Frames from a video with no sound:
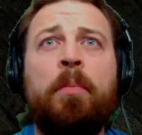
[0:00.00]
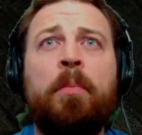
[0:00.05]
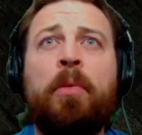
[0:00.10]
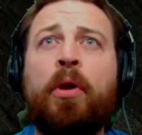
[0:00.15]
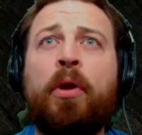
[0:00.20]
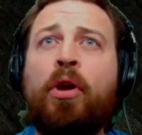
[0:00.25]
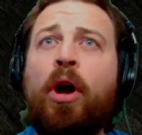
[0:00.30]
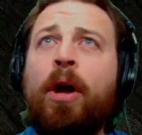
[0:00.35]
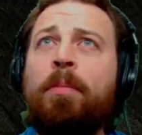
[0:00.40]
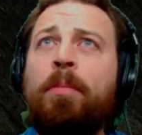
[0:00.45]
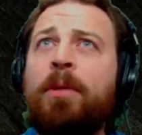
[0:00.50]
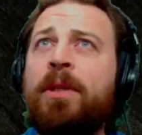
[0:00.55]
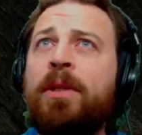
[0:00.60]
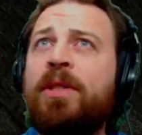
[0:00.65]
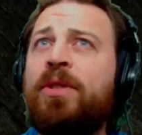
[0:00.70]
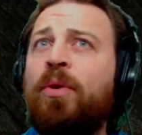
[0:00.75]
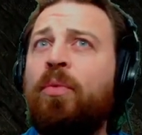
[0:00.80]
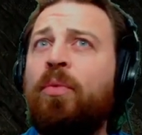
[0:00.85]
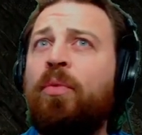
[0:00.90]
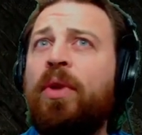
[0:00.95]
The
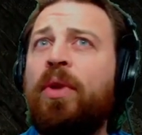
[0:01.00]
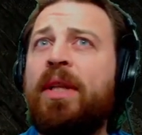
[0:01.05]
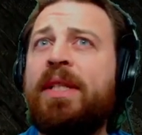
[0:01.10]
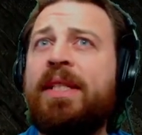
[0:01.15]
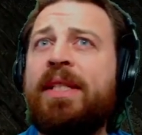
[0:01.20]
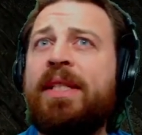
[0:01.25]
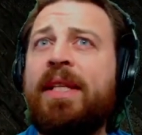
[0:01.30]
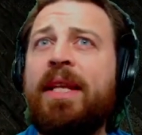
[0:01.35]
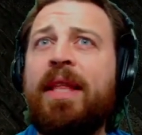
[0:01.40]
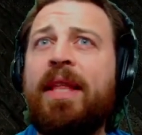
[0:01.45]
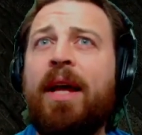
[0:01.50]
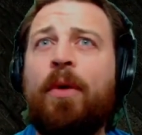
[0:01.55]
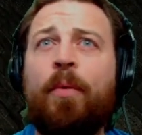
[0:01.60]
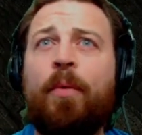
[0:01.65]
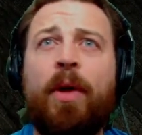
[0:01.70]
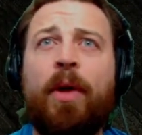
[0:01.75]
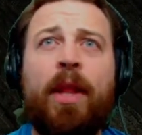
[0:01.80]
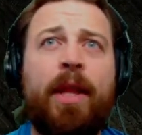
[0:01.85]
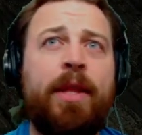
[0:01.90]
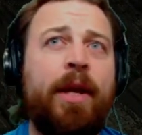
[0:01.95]
goblins don't really see that
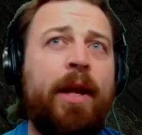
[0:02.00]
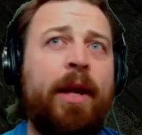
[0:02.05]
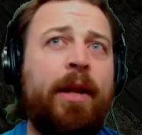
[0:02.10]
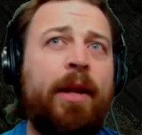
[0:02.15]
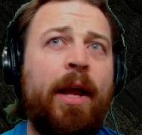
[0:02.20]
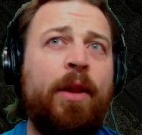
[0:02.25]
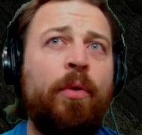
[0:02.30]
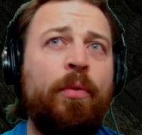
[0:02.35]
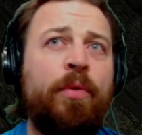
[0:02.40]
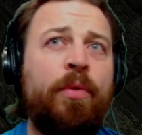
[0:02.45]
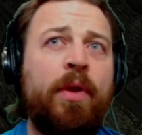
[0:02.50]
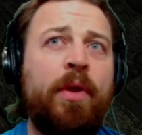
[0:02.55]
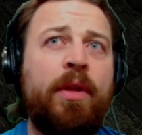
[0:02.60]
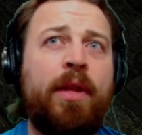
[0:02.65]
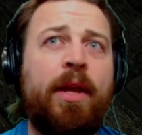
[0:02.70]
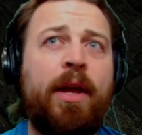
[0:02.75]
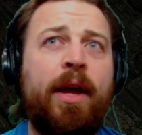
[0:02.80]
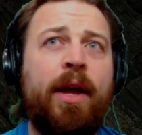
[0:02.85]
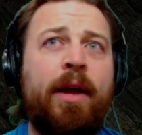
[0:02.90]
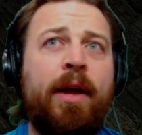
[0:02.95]
well at night. I don't think
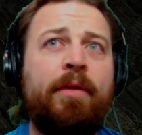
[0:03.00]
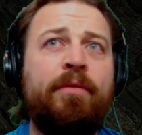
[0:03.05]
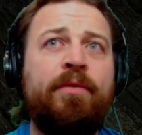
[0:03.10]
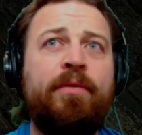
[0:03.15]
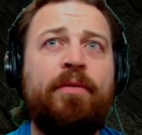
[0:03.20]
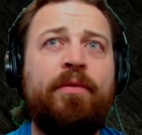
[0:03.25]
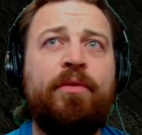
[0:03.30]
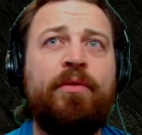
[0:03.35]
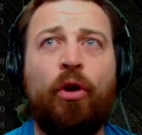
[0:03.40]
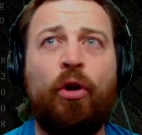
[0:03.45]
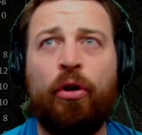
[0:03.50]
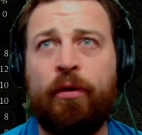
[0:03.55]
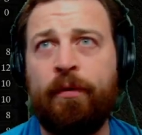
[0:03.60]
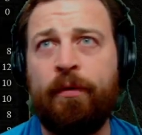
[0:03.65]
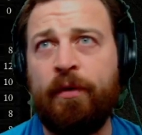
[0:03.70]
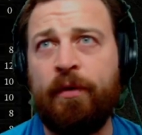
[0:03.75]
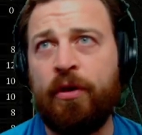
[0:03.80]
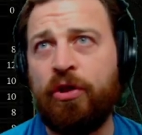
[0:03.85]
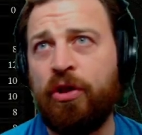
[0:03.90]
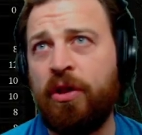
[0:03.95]
they have dark
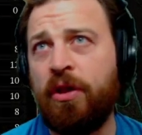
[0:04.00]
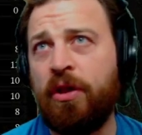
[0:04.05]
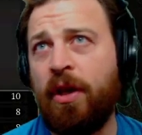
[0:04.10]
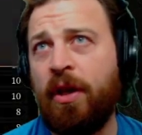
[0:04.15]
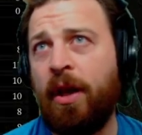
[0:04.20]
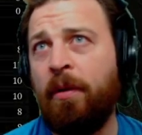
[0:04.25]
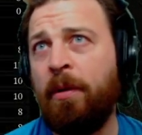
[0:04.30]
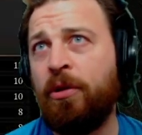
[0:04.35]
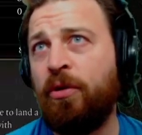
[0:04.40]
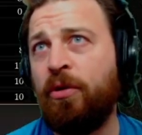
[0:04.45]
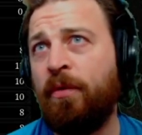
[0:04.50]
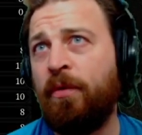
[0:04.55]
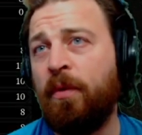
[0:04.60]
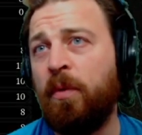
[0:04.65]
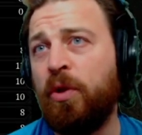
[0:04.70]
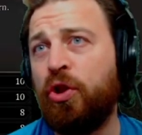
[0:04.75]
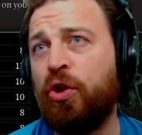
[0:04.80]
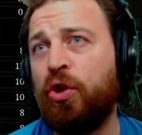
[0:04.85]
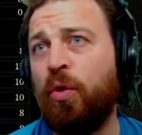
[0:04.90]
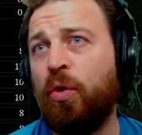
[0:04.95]
vision. I'm not sure if it
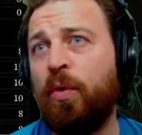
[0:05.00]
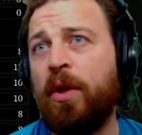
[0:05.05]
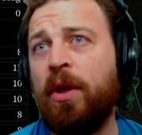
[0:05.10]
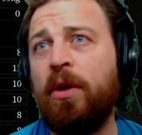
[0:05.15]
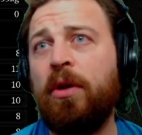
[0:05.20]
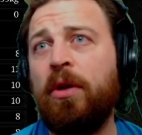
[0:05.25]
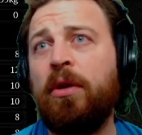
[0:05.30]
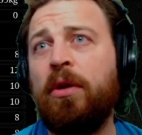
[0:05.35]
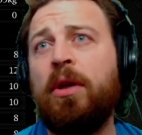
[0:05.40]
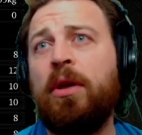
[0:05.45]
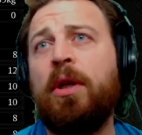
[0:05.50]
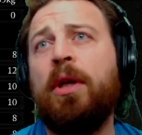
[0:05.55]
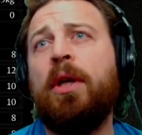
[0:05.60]
would show here.